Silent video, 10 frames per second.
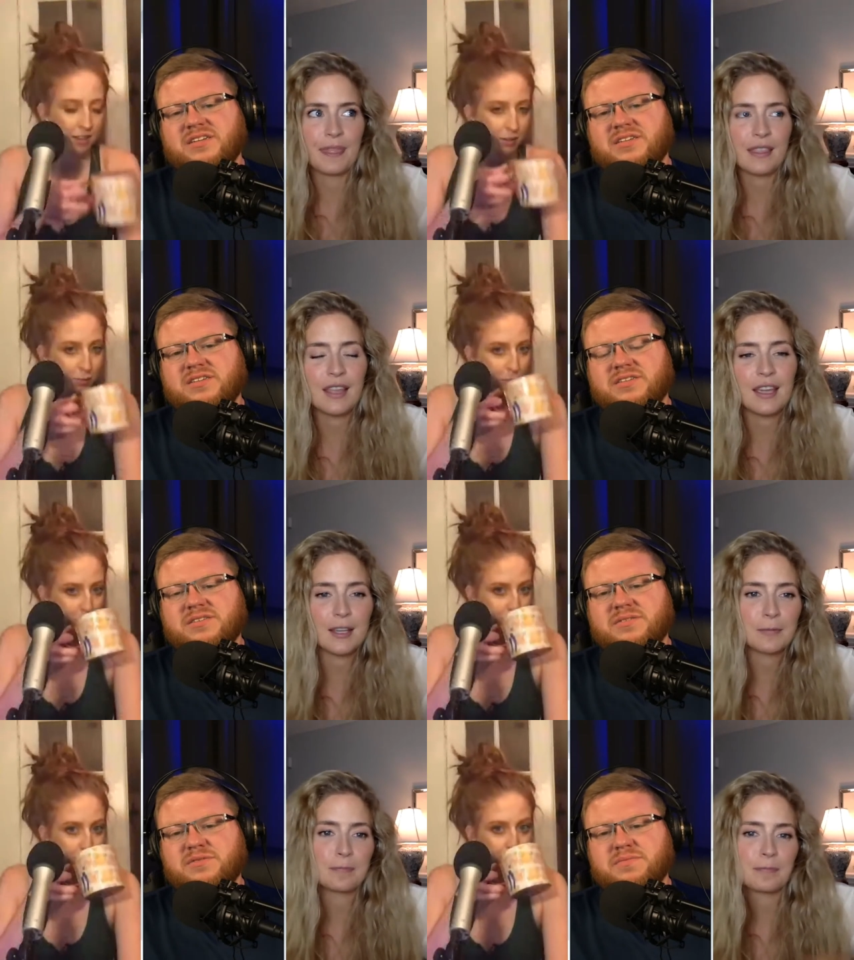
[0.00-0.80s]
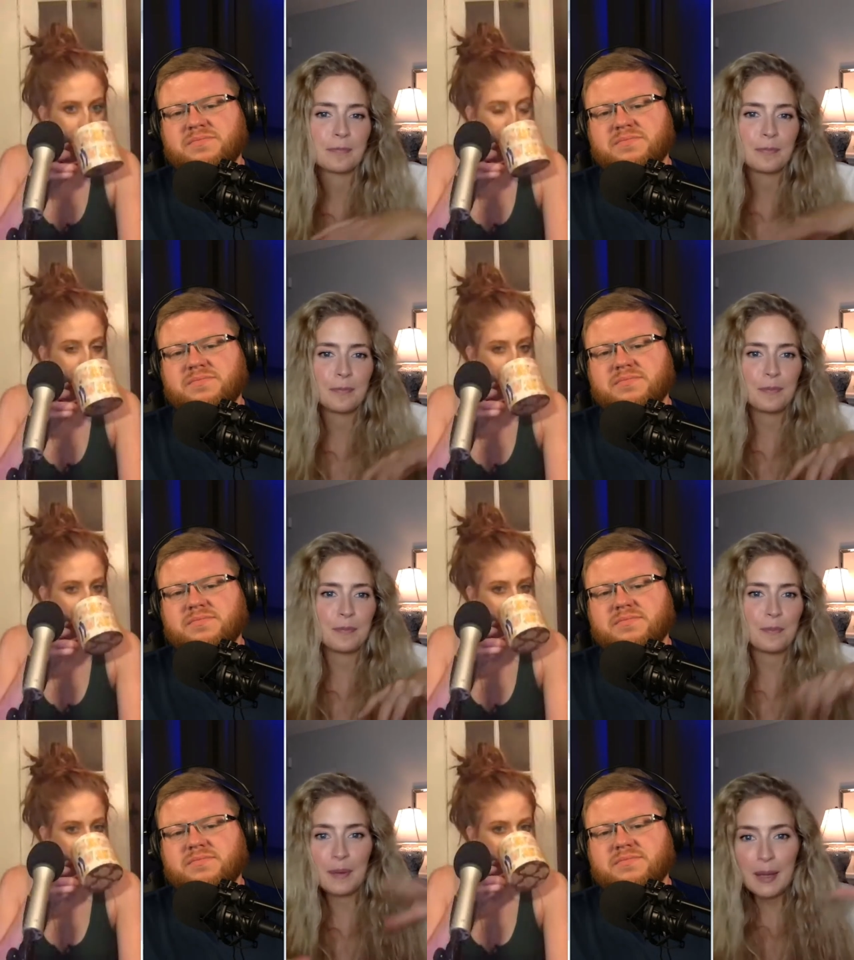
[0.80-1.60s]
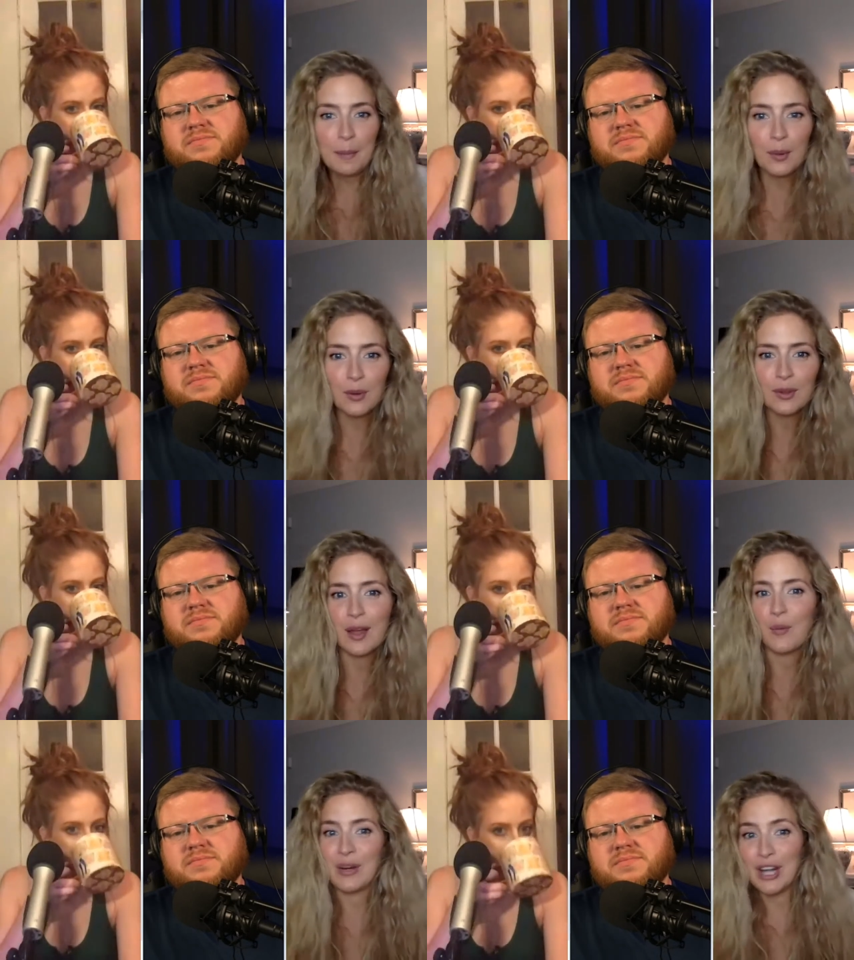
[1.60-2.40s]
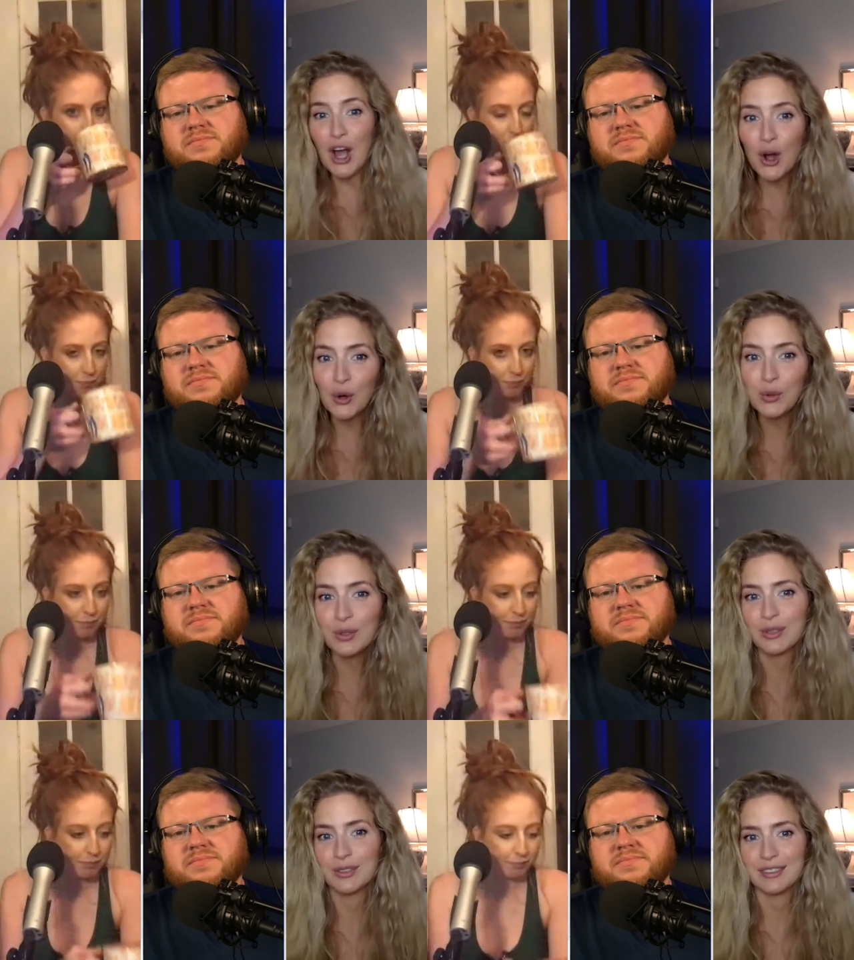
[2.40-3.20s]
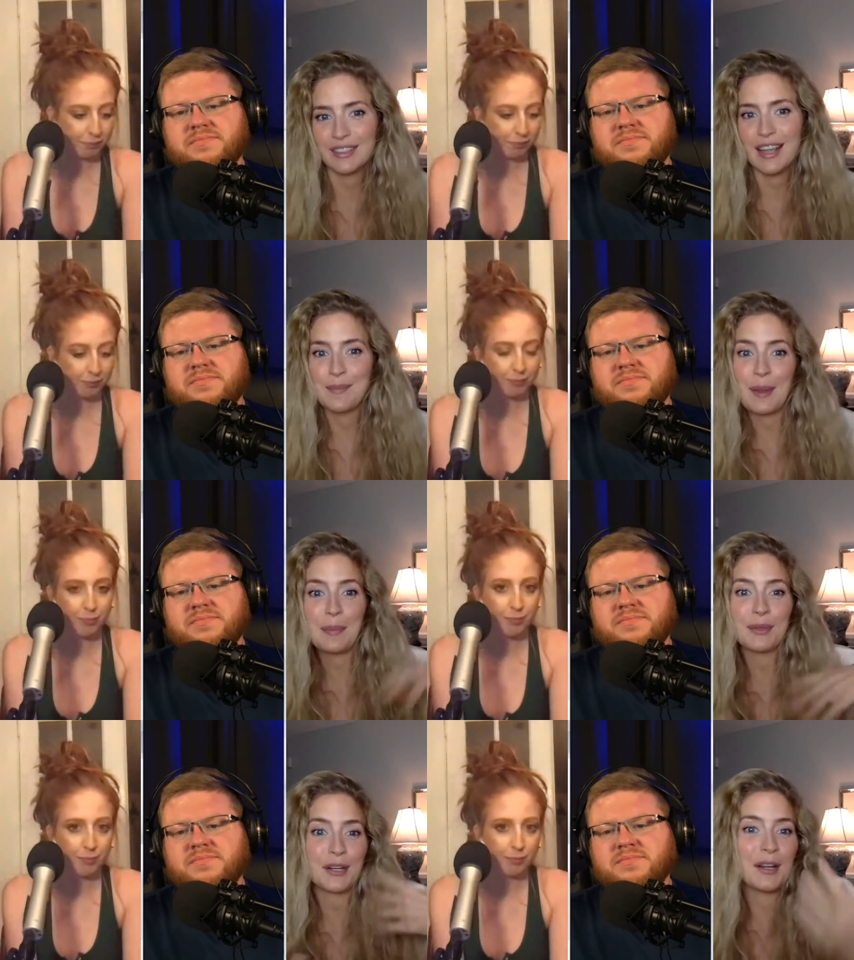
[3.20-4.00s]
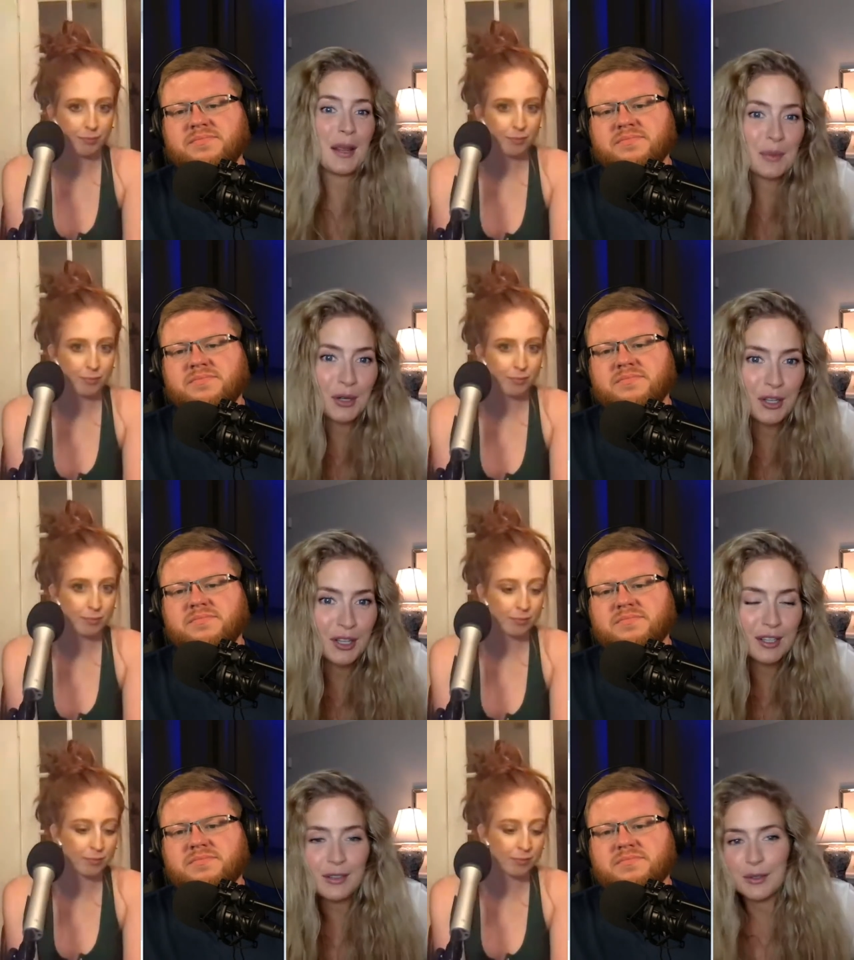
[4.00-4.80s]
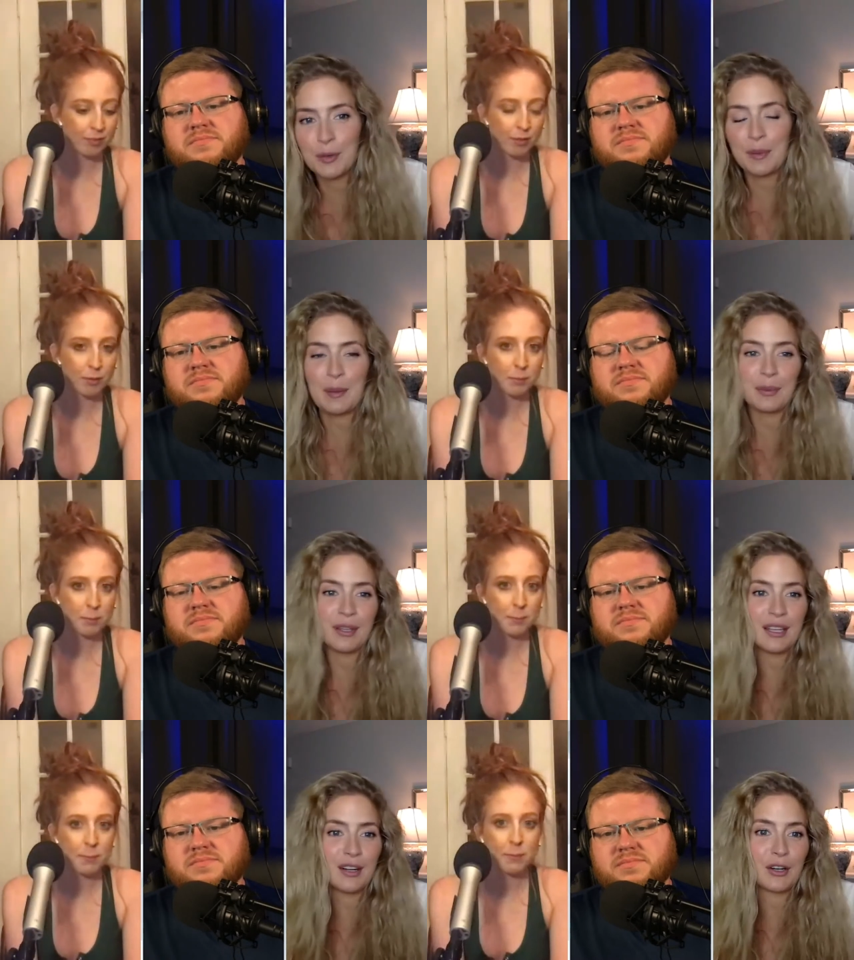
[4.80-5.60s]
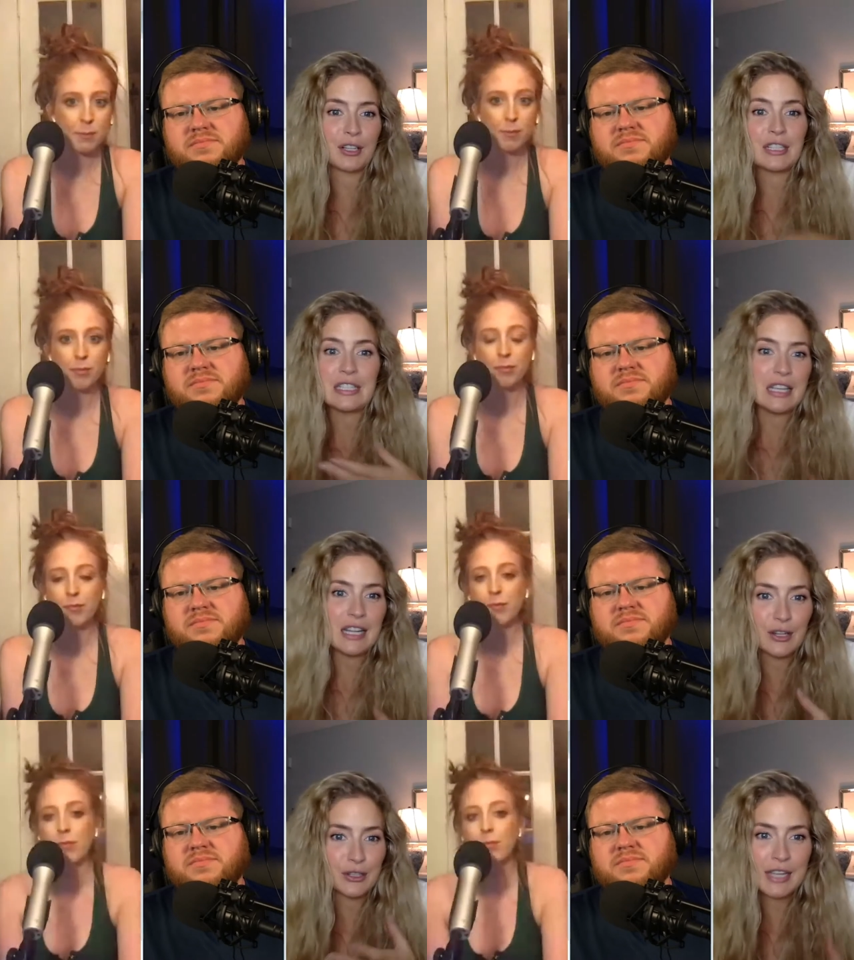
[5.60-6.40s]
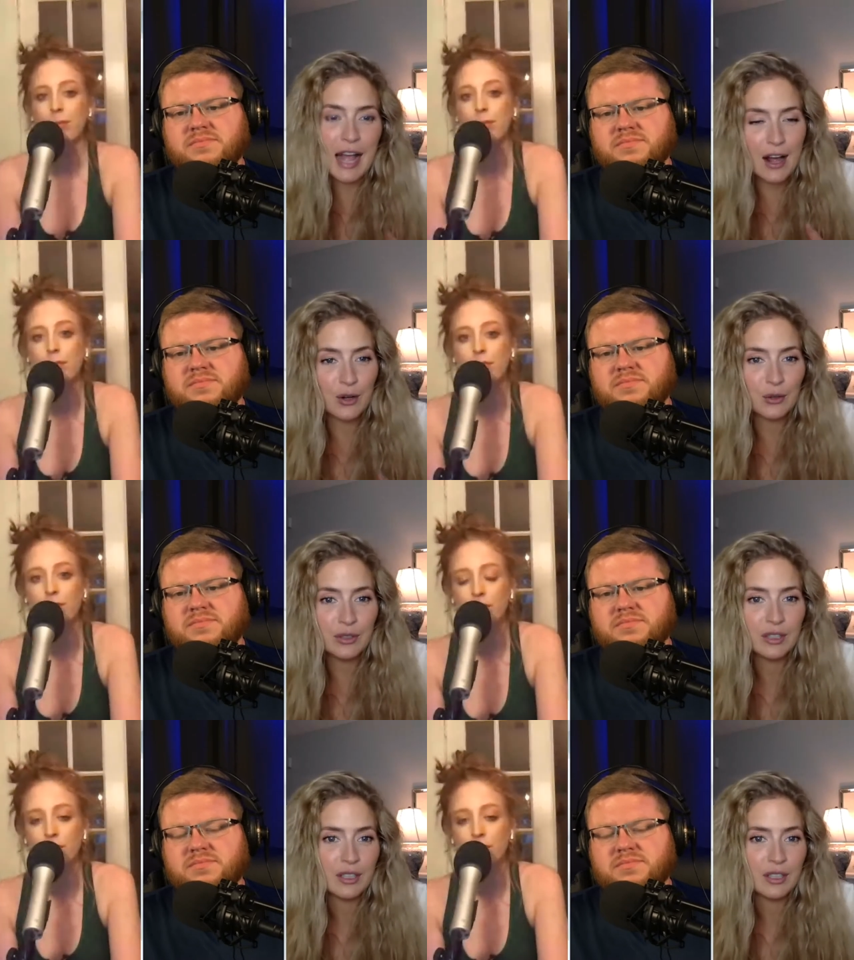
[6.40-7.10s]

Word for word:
Speaker 1: like people that we know and people in our neighborhood or people in our city or town,